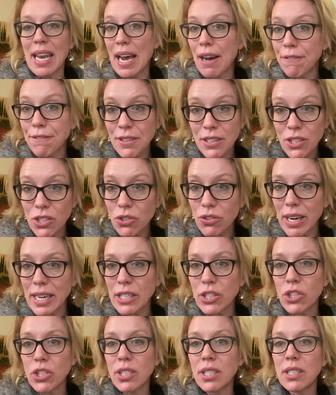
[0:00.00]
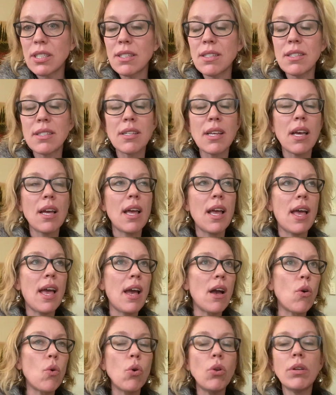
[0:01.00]
our frustrations,
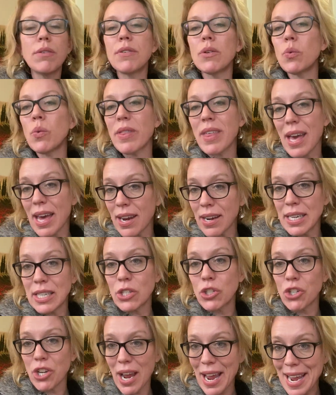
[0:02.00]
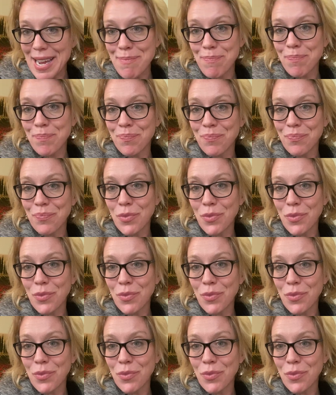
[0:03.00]
all of it without any shame.